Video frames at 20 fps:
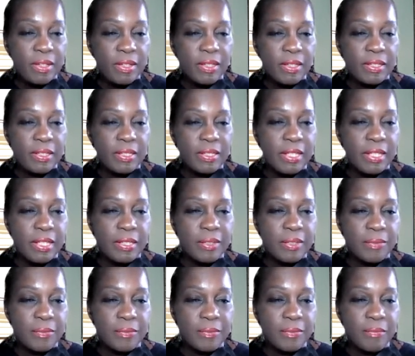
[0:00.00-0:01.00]
And
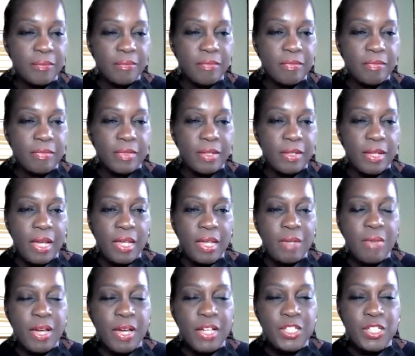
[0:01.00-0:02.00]
then I
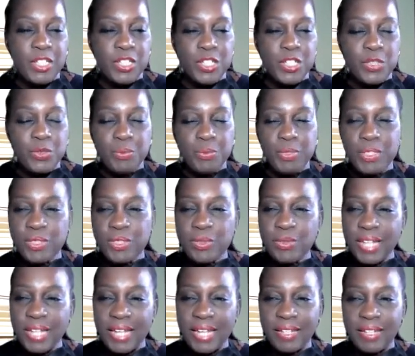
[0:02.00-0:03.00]
imagine she would be soon
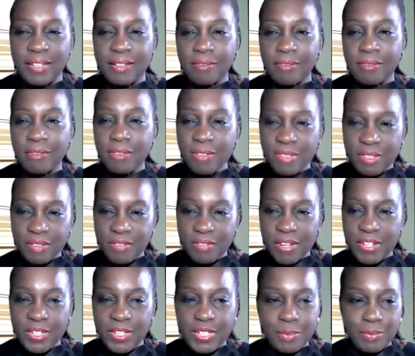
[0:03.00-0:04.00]
adding the roasted
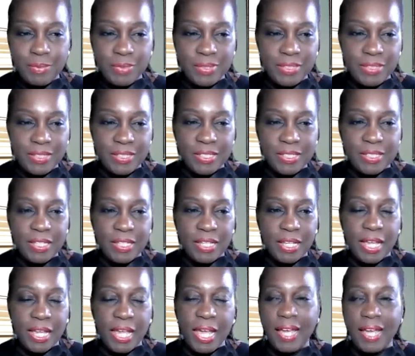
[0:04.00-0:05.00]
vegetables
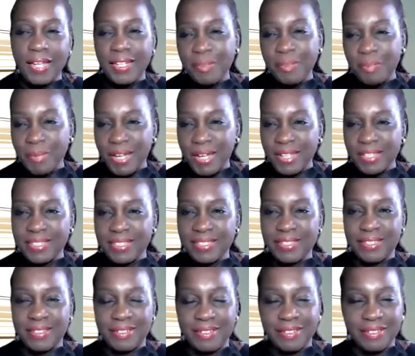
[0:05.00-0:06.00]
and the
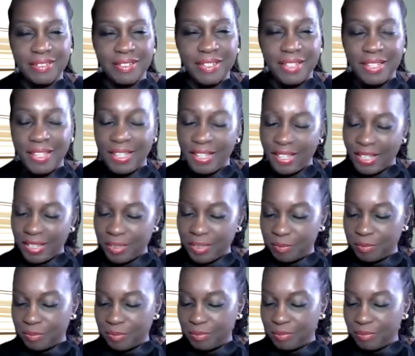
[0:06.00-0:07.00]
pasta. And
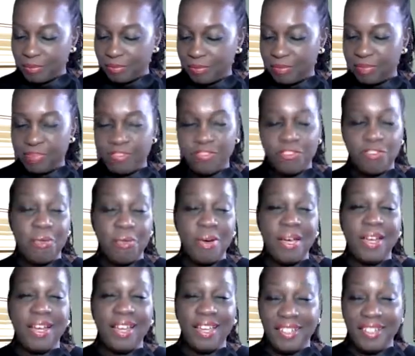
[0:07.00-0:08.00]

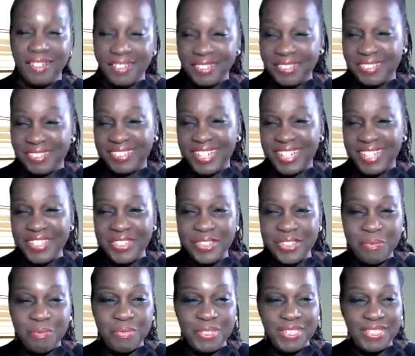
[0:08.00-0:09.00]
voila, that's your
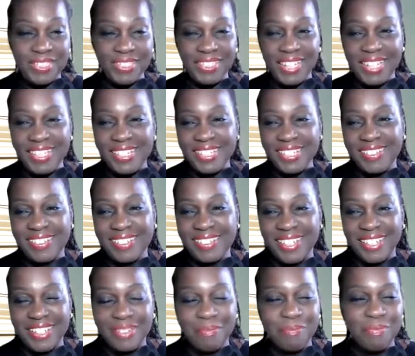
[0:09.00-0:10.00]
meal. That looks
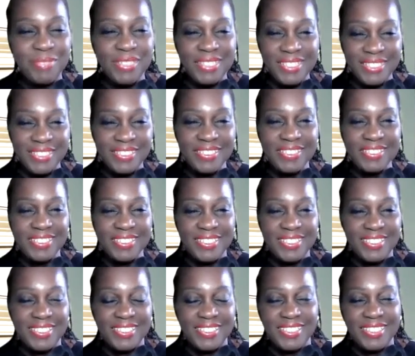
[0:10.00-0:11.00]
like a meal
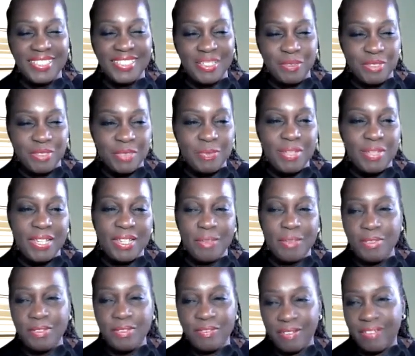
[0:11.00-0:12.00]
that's making
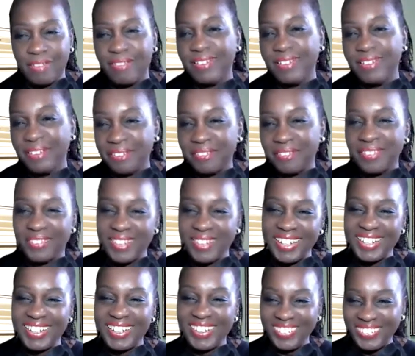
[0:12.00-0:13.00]
me very hungry right
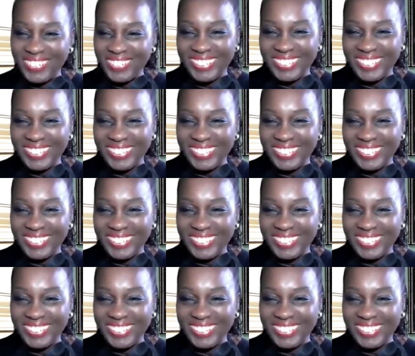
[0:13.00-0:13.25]
now.